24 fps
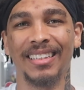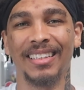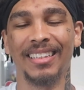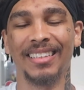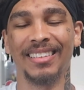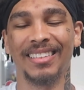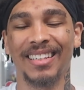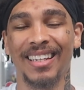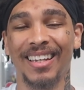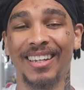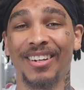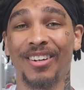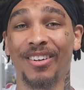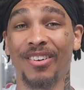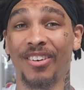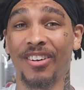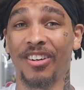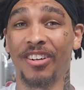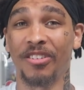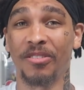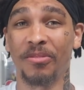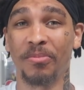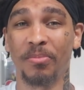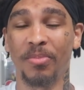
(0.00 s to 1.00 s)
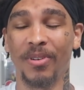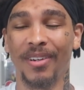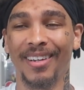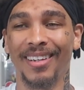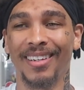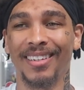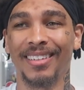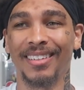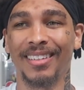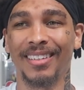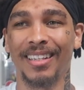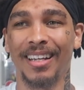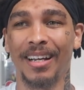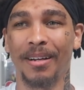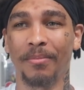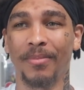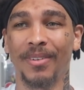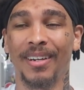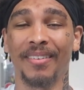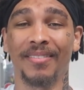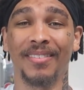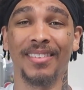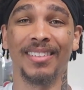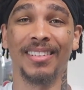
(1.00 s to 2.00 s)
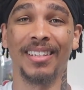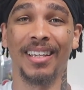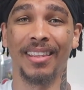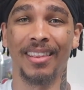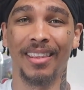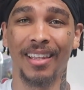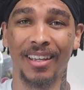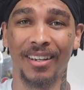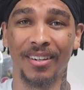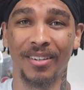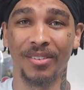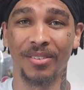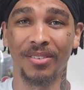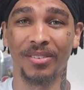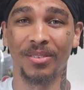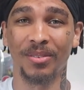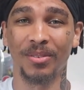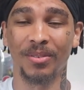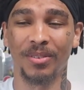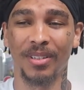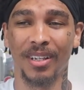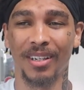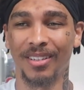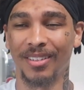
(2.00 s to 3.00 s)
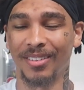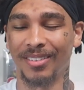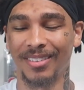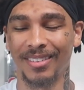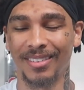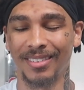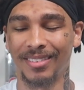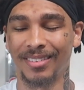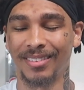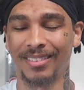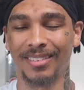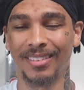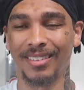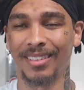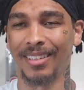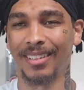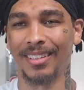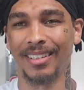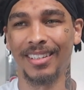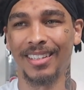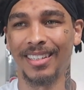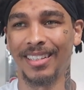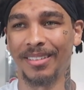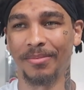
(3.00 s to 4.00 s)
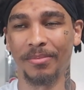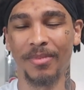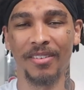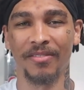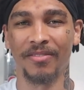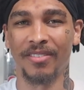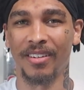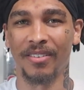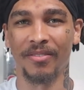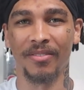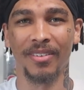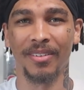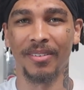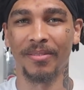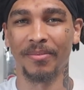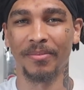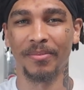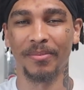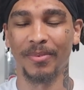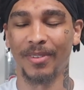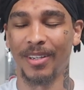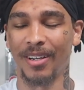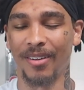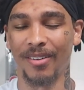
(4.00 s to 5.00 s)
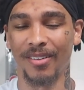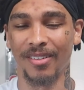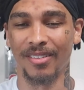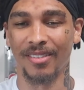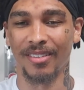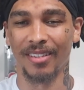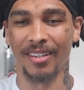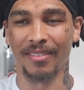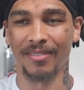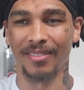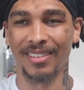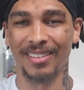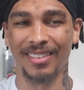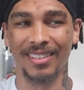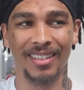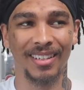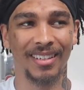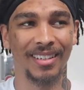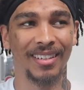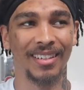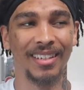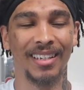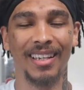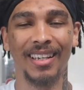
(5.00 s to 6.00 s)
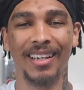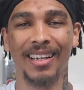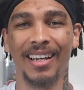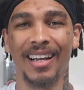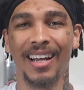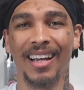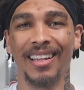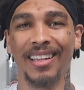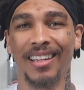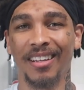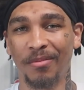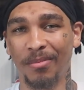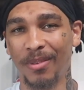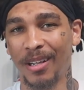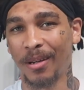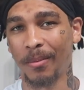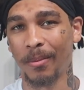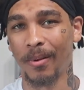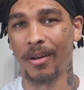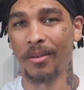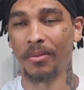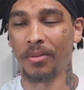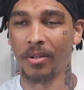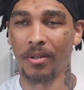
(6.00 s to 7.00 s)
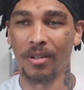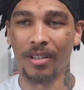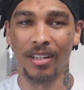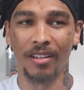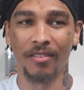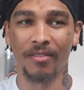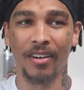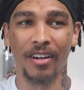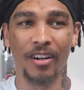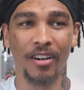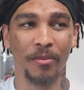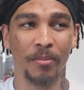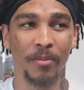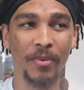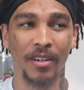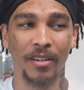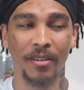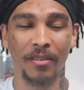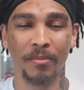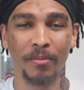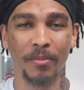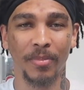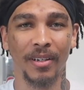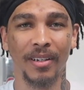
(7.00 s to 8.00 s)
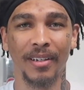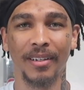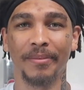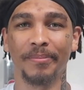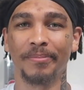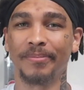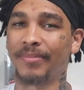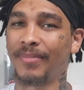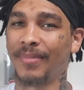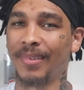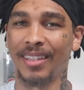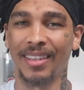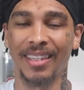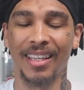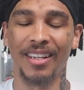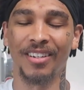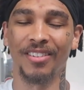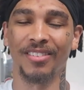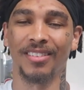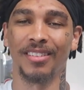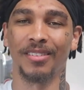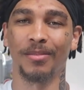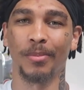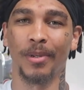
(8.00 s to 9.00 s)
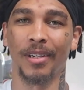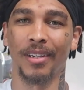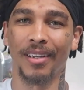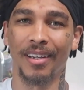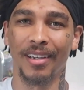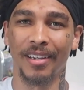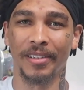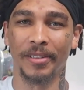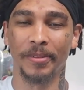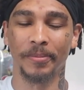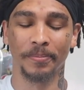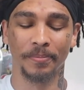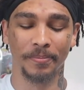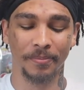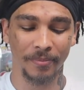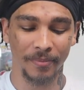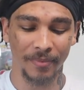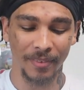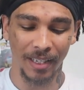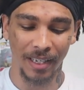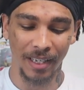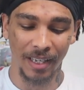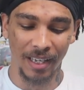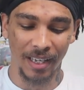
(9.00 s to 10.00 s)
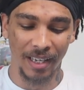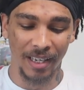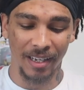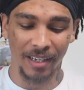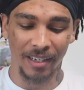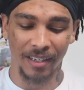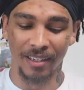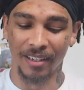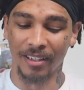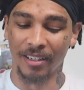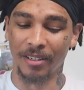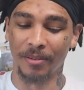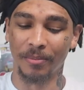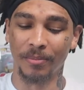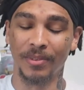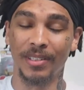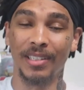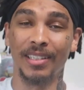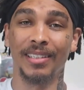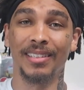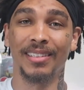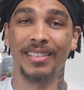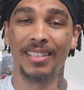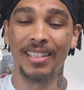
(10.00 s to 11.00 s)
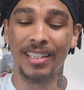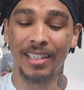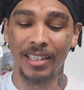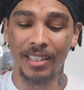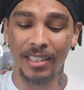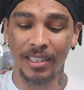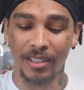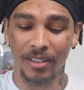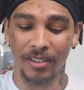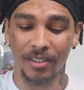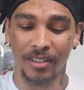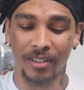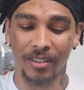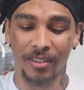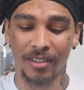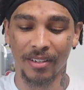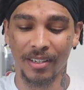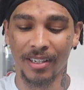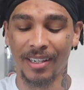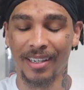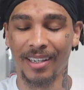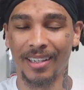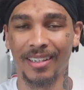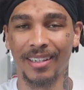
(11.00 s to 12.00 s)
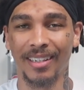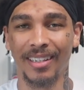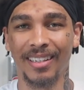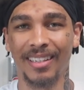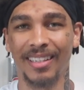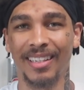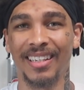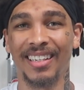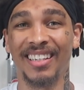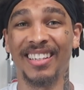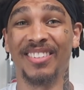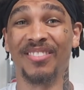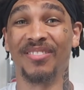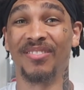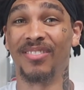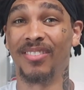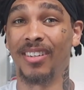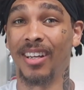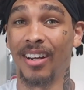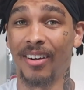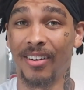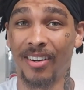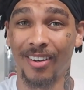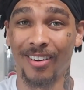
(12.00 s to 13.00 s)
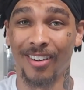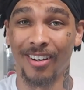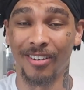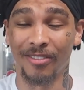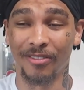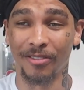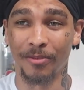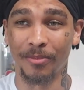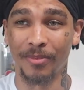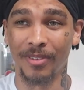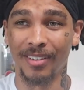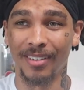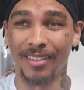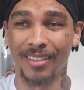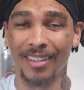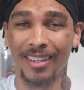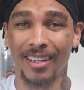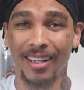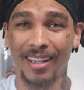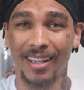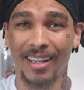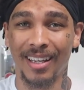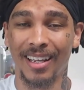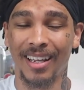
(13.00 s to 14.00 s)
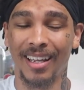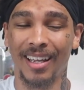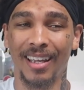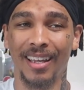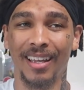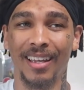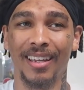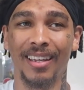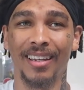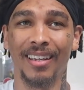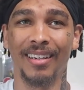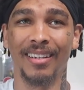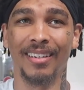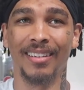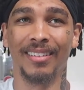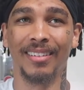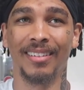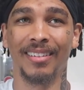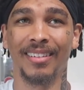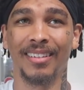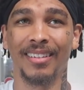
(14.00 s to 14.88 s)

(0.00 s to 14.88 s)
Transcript: It's kind of hard, but I'm gonna have to say Thanos. He's my favorite character, I have to say. I love Black Panther, I love Iron Man, but Thanos is my guy. DC, on the other hand, is very hard for me. And